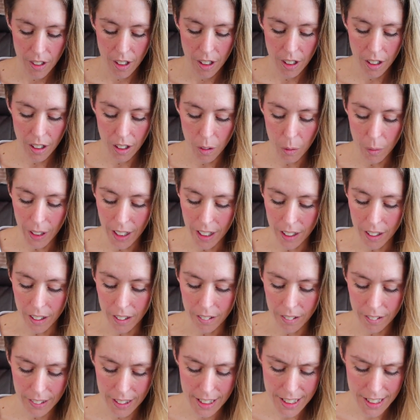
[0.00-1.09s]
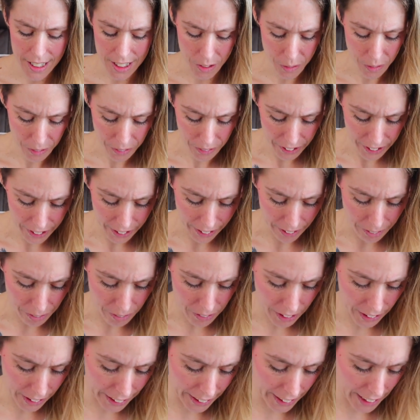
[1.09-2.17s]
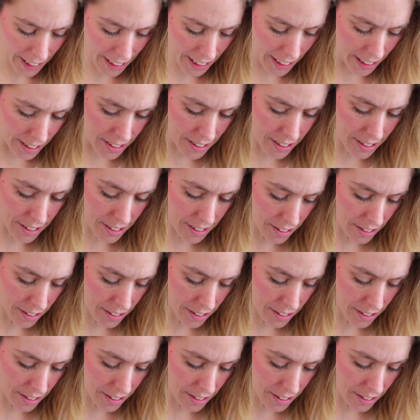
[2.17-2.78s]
Oh, wow. This is really, really nice.